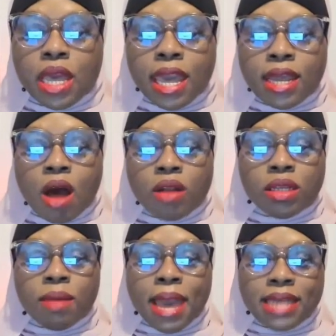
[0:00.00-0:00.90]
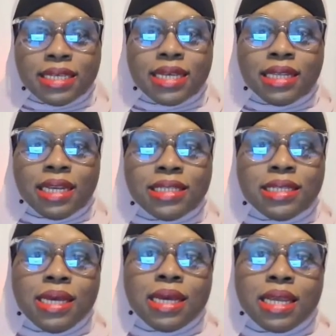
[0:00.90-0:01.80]
and all of the
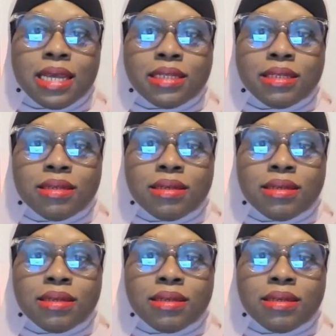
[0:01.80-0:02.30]
masculinity in it.